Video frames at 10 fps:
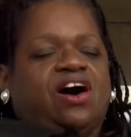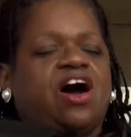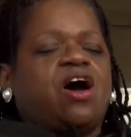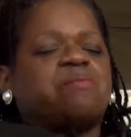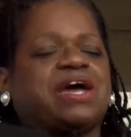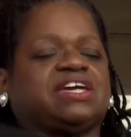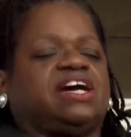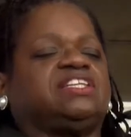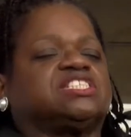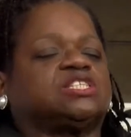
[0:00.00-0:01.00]
oh my
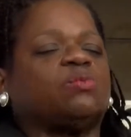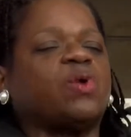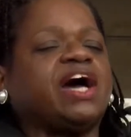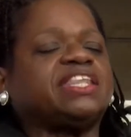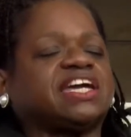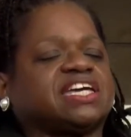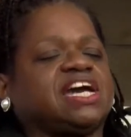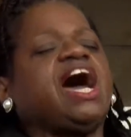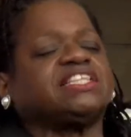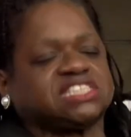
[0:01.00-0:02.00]
goodness, the one that
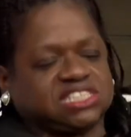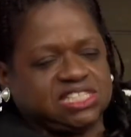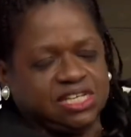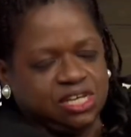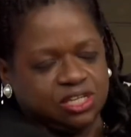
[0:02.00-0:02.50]
cuts,